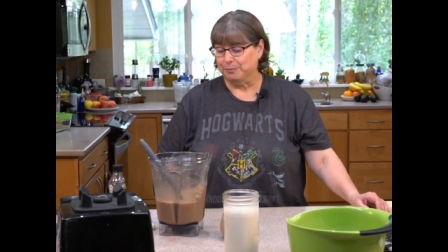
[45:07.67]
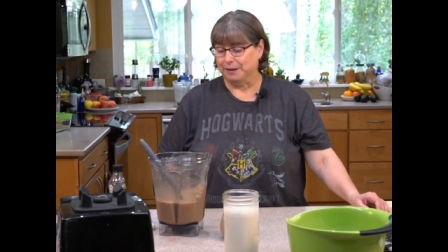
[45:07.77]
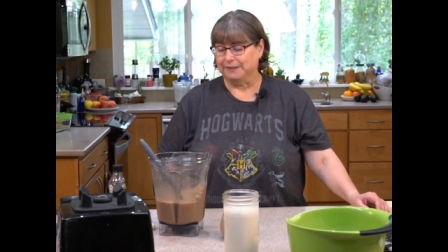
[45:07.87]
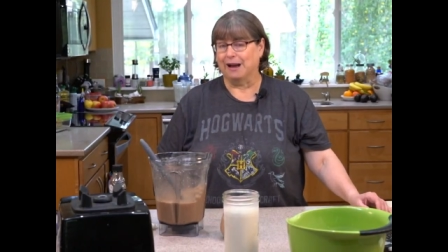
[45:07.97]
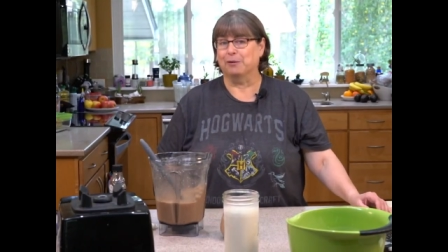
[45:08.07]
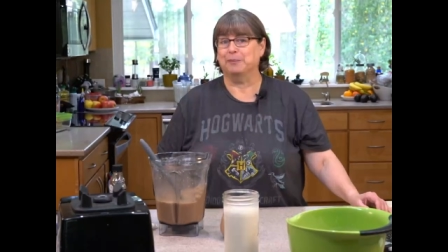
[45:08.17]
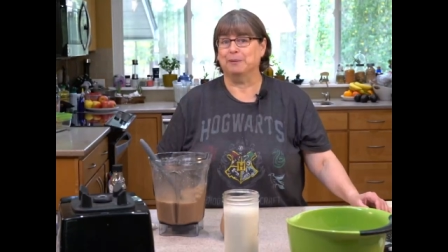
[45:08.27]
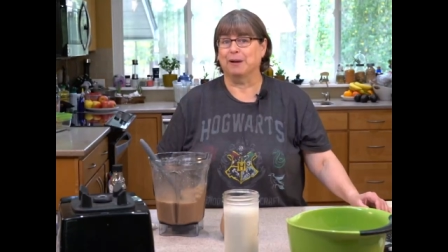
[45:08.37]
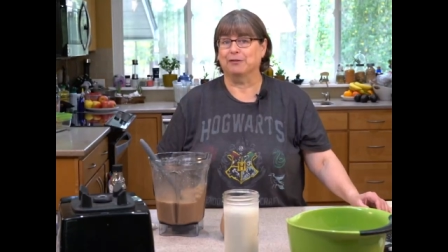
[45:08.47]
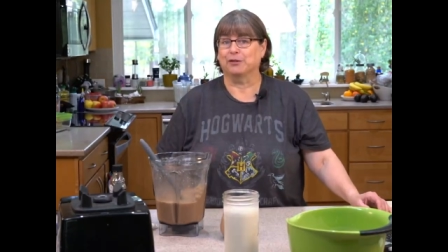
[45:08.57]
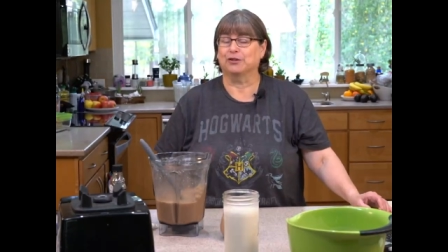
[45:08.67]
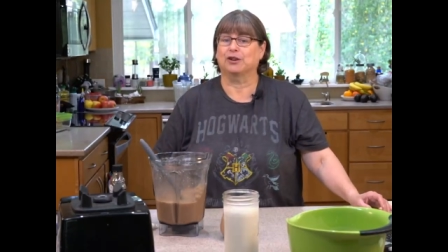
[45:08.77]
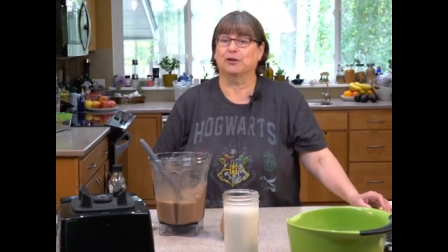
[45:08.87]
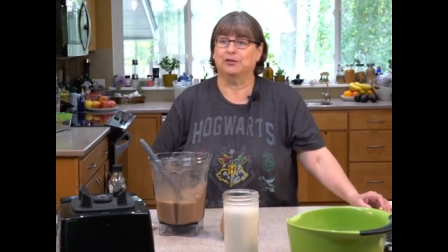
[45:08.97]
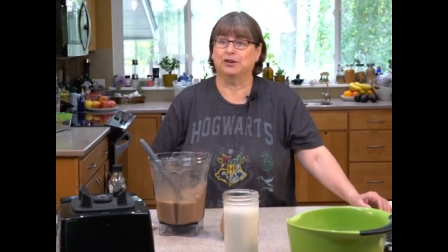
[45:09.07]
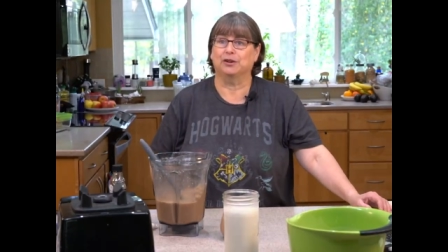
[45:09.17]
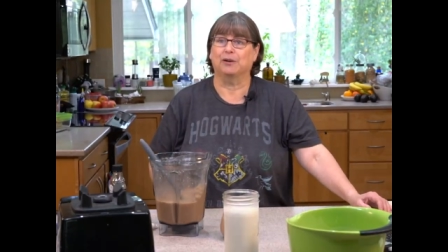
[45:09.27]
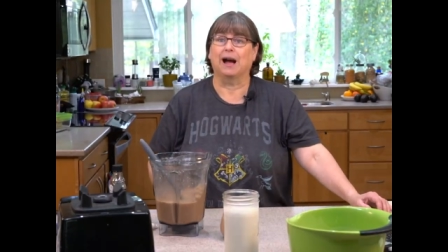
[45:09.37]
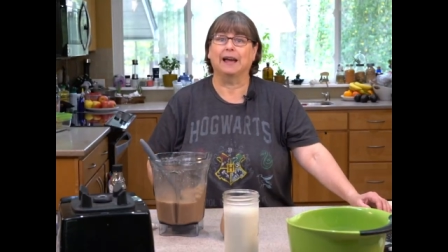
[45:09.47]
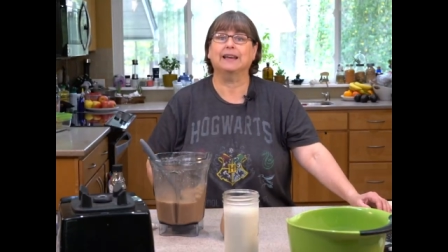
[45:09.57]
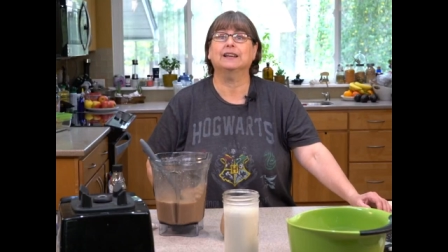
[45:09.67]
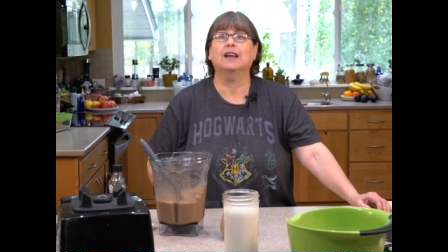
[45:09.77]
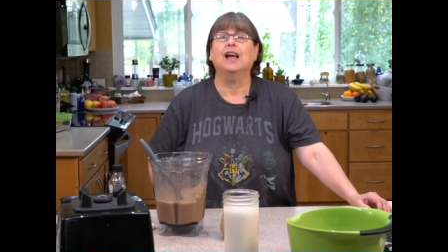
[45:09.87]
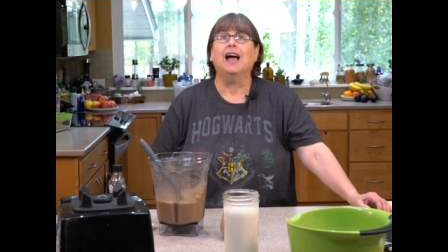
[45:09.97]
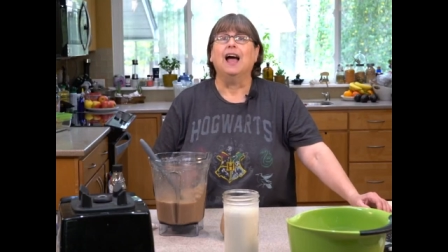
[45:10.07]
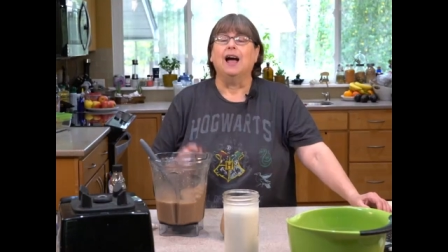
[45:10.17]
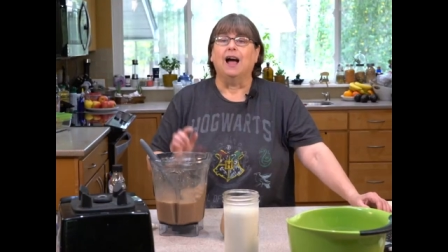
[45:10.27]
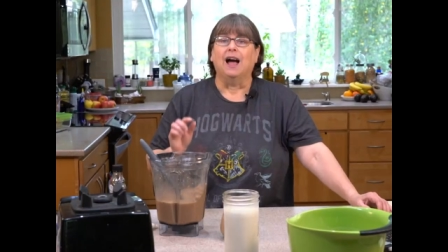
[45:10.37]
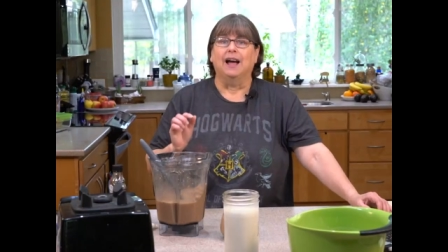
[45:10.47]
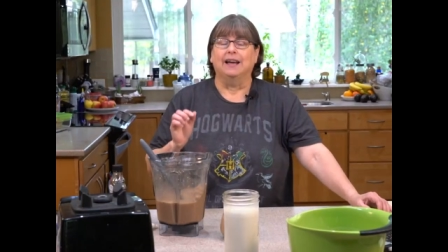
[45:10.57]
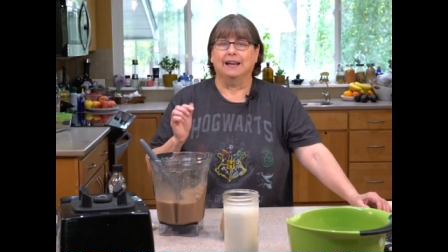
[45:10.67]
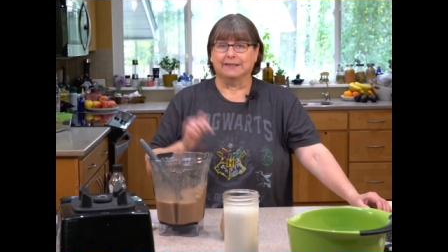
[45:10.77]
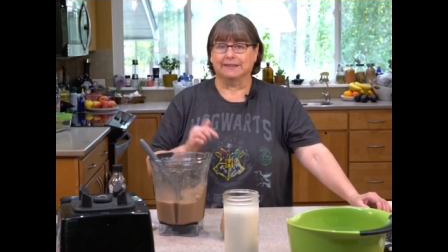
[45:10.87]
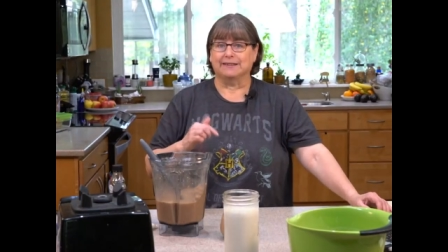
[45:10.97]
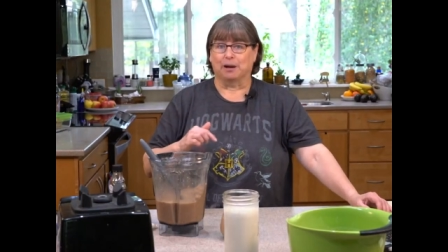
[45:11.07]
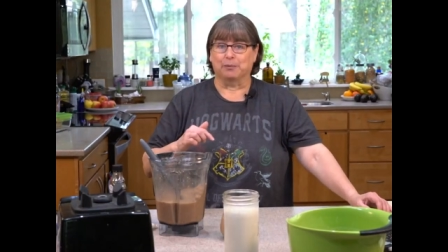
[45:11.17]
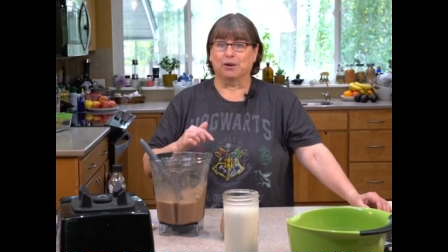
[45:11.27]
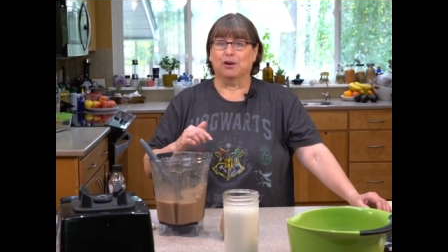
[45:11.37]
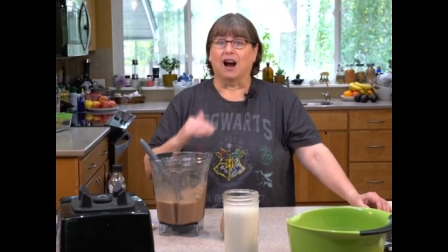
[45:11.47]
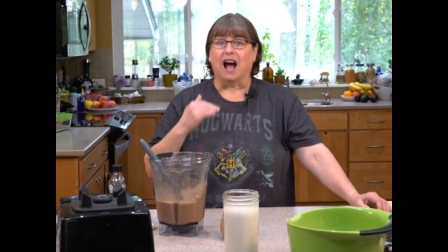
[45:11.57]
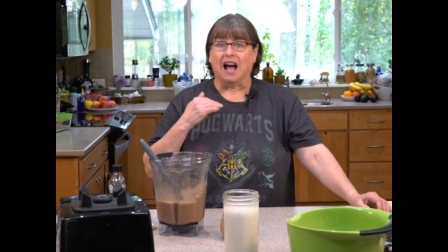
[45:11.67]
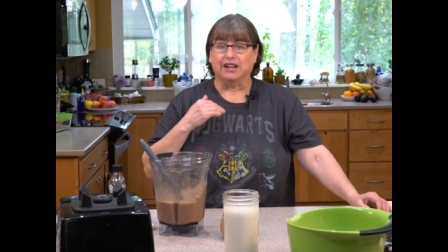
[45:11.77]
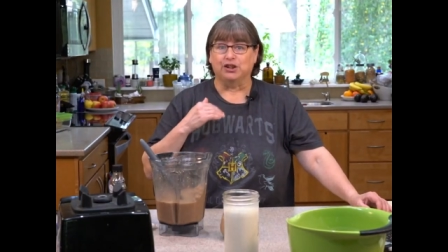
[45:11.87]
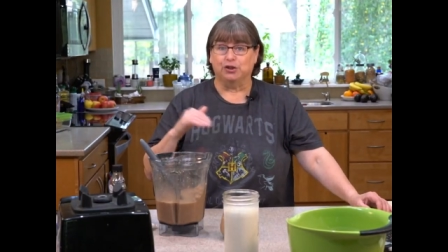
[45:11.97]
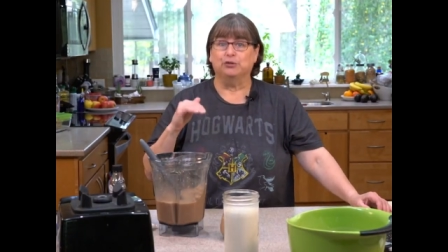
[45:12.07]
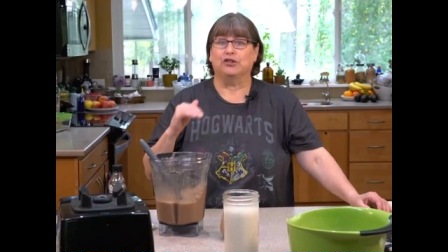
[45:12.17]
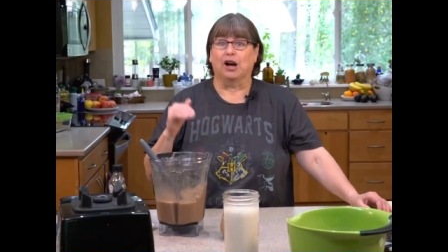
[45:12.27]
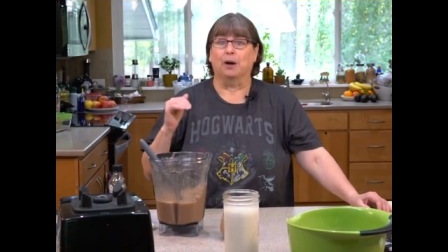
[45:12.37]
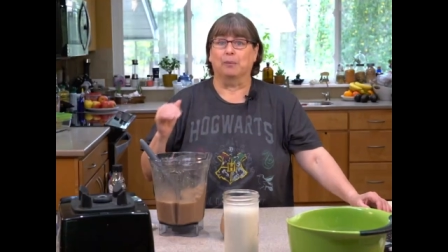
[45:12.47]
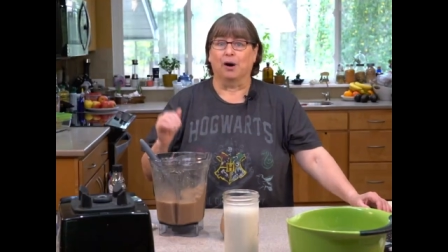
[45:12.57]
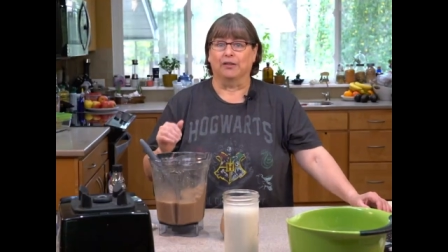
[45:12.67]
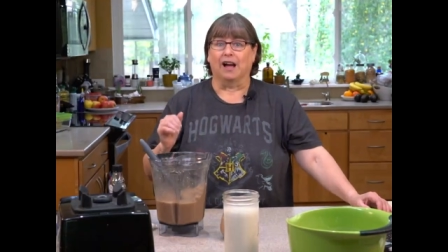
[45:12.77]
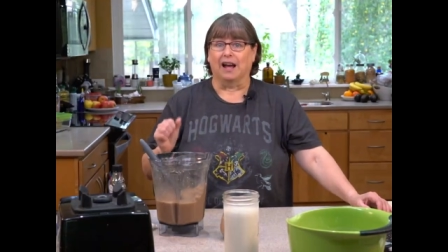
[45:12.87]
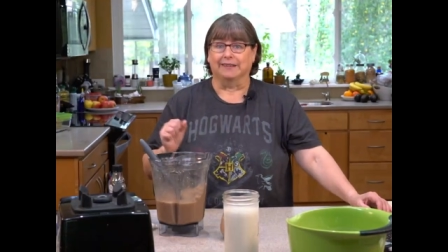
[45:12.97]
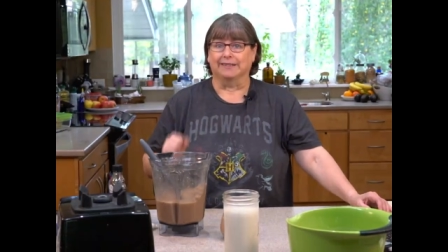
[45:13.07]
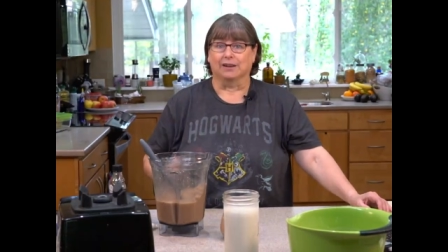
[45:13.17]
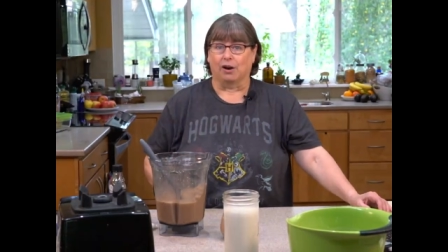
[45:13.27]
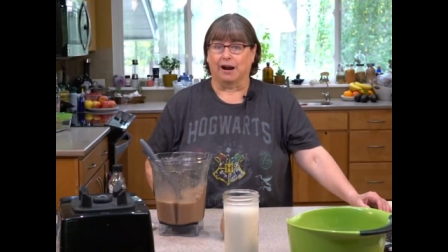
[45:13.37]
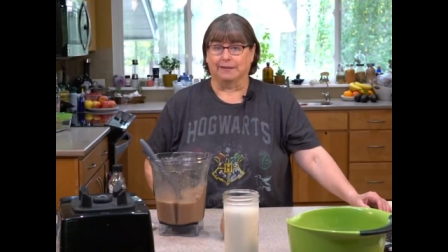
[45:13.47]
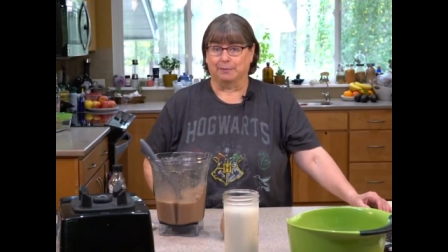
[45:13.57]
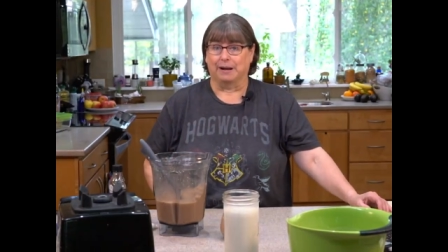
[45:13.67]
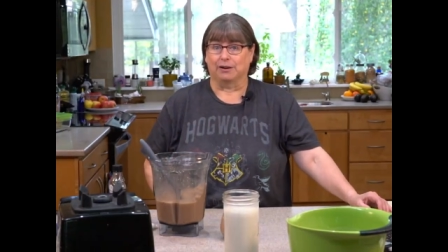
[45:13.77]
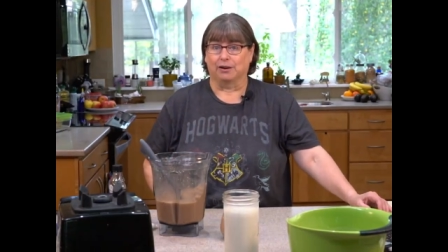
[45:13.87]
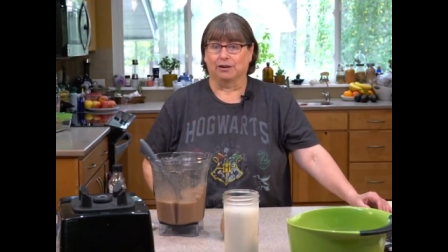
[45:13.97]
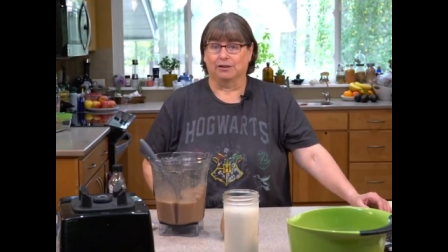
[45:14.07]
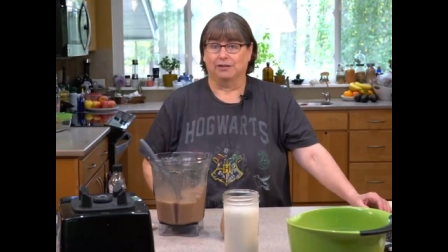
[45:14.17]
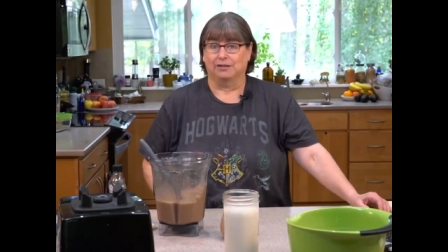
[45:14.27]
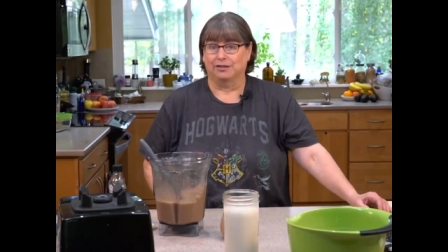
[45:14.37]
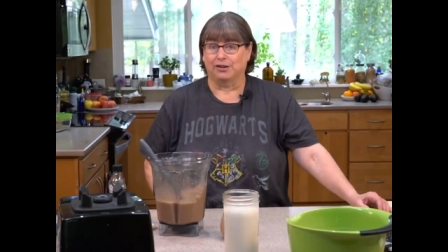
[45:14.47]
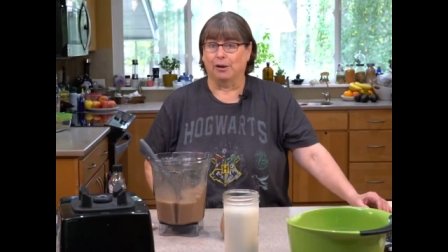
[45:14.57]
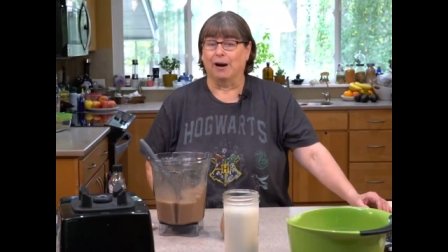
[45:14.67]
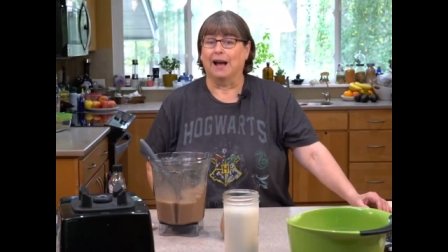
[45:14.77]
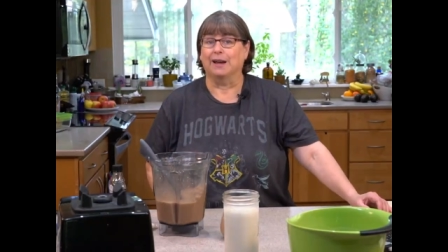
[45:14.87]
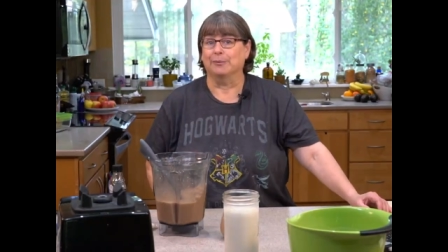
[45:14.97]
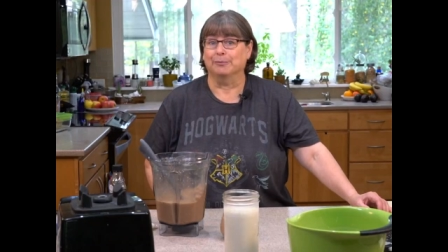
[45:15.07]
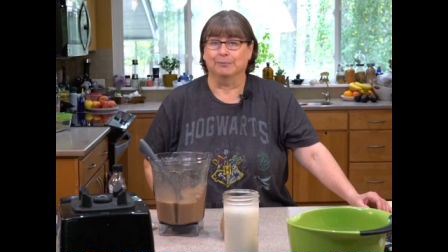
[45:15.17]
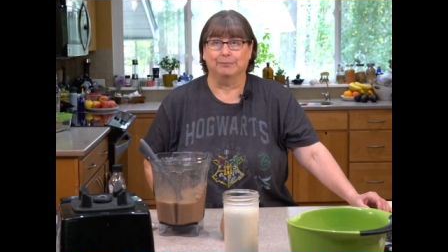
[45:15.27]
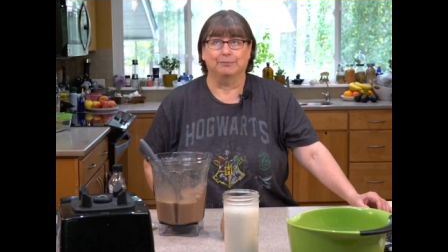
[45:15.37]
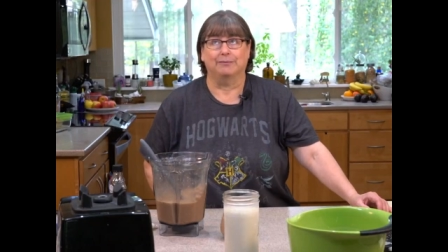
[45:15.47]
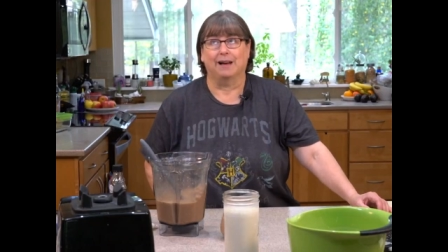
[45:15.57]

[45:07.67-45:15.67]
But that would be my first go to. I can, in the summer, I use up all the ice in our ice maker. So, I'm,